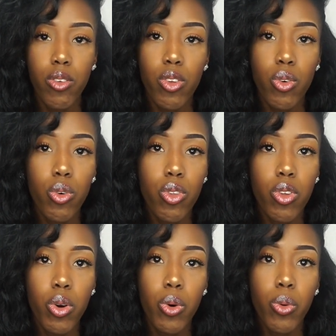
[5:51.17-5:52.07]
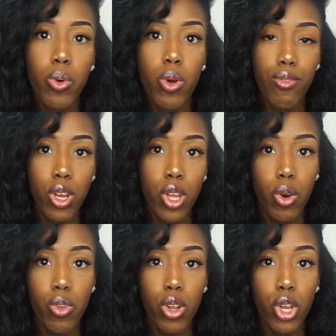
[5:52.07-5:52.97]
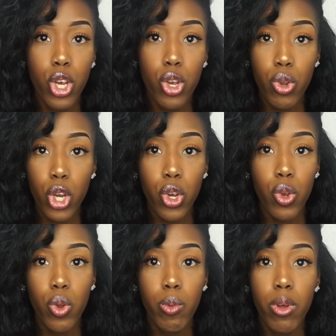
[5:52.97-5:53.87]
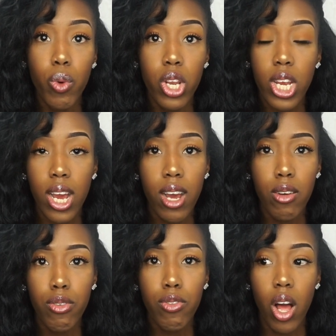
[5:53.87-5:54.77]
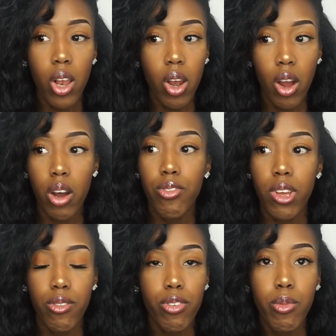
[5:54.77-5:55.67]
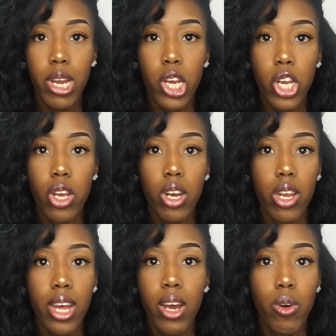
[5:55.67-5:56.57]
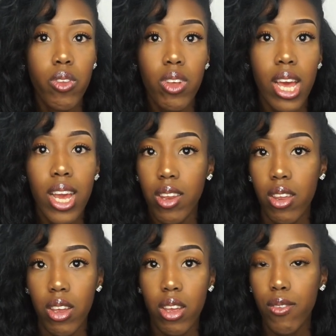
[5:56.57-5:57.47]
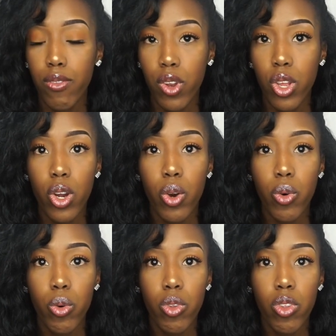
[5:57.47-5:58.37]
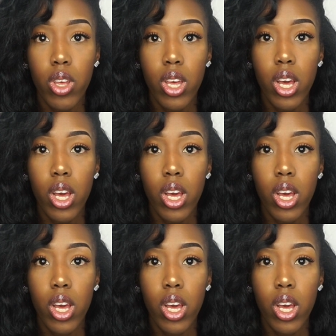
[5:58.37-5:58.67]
There is also videos on YouTube which have a lot of information on how to edit videos,